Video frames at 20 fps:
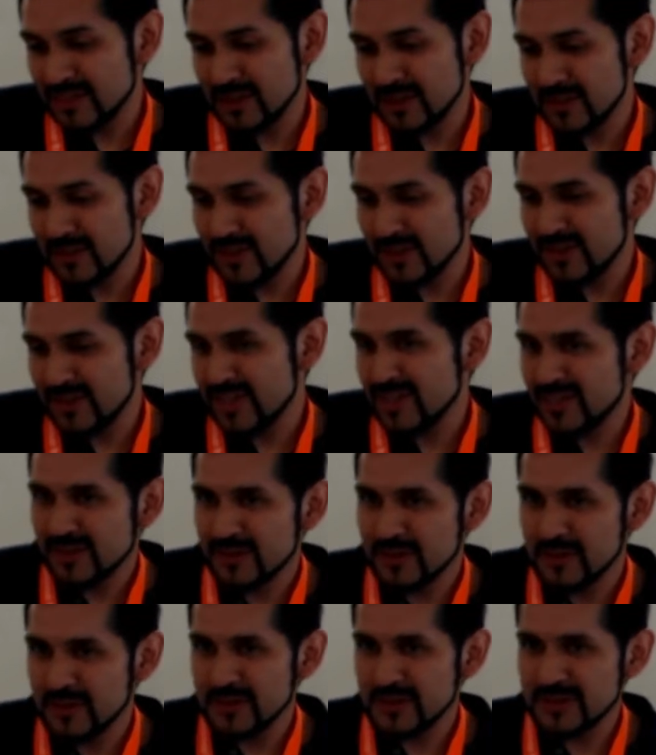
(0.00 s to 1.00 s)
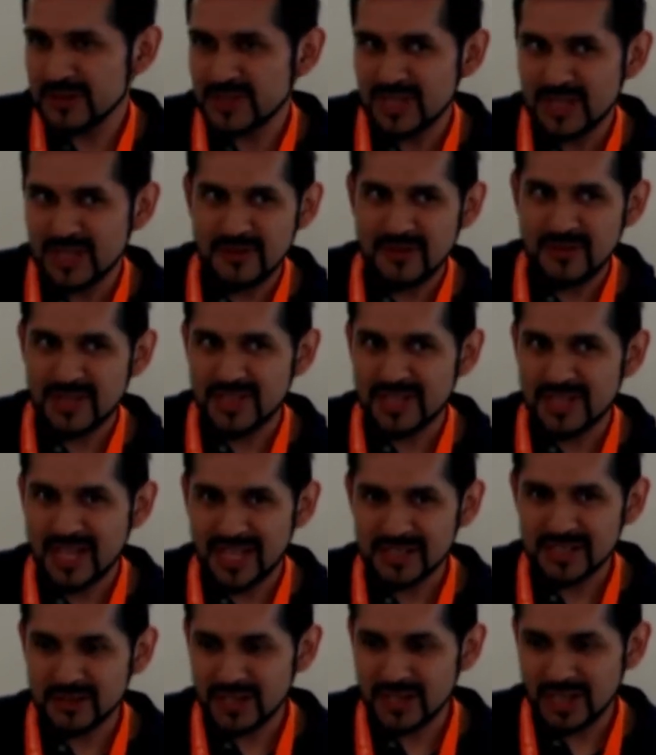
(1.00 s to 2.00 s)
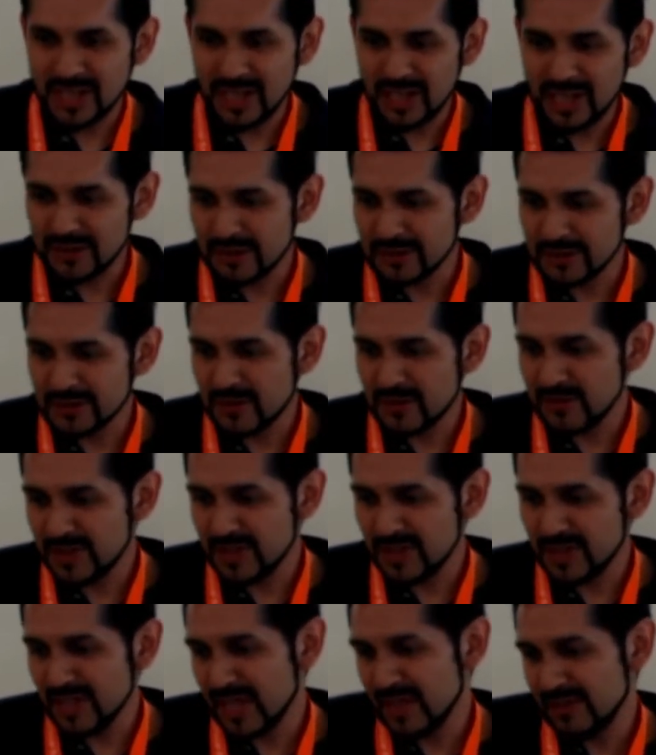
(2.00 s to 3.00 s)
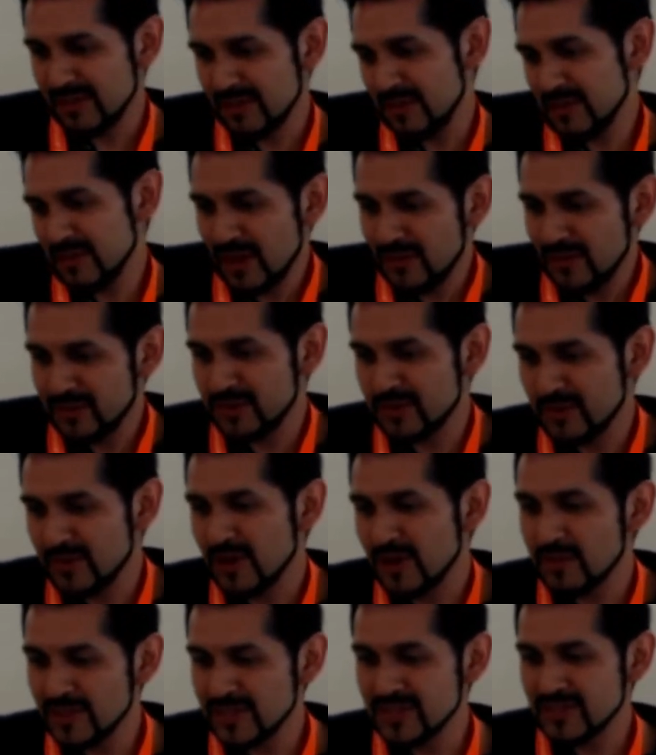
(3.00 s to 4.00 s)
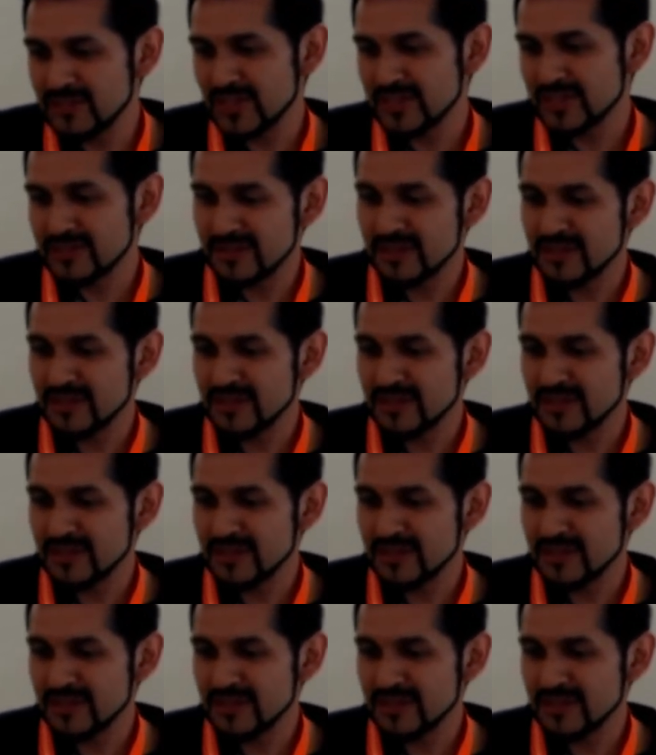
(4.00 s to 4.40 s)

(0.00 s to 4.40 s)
So you don't need to use even a sonicator or something and you have your own struct.